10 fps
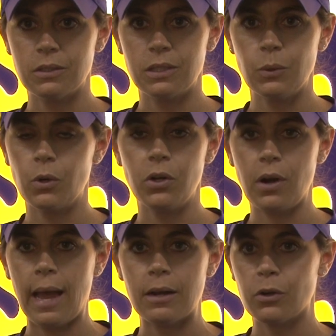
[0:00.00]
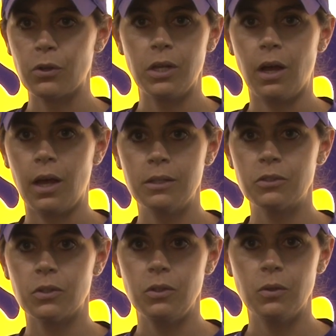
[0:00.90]
and see where you're at early on
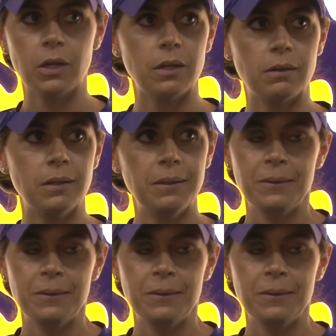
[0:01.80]
so you can